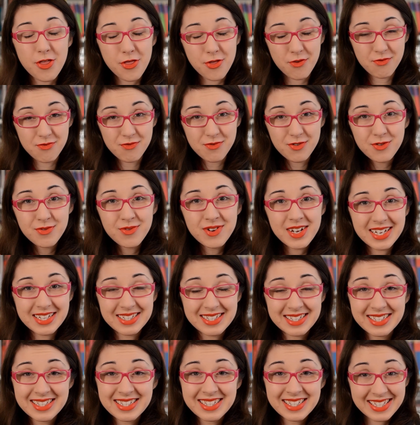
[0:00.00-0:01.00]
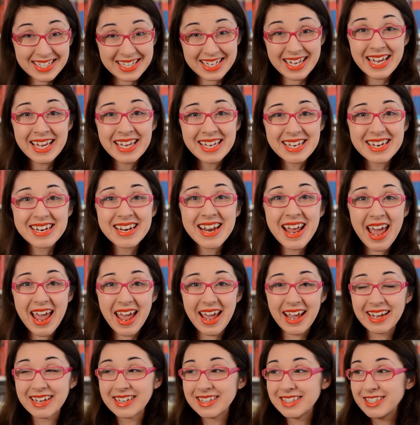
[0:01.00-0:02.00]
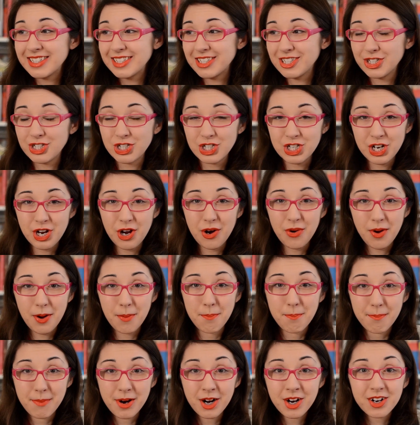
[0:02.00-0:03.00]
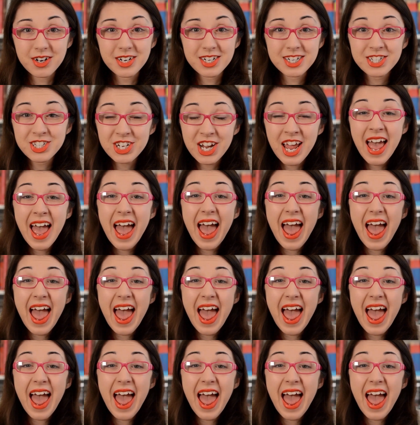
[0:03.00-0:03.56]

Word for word: through its skin and, you know, emerge.